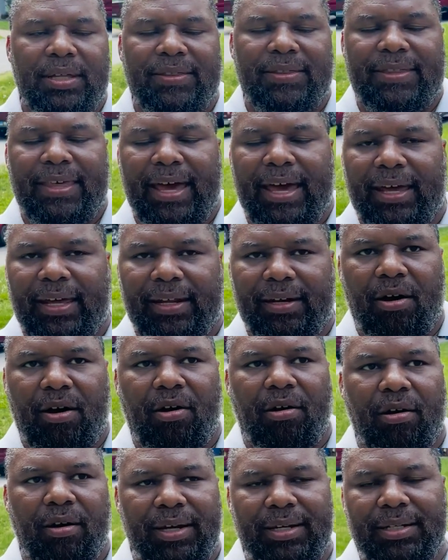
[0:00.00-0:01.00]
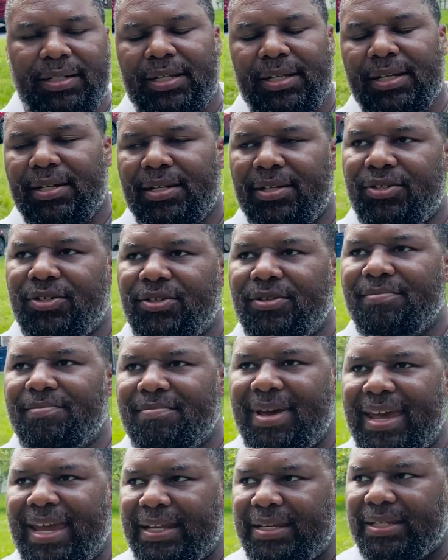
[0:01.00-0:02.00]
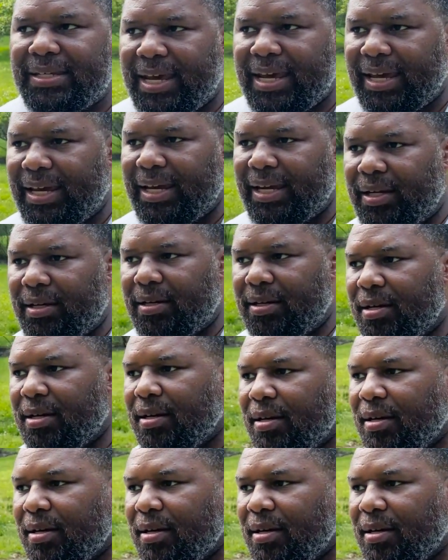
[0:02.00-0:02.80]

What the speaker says: that are intended to maintain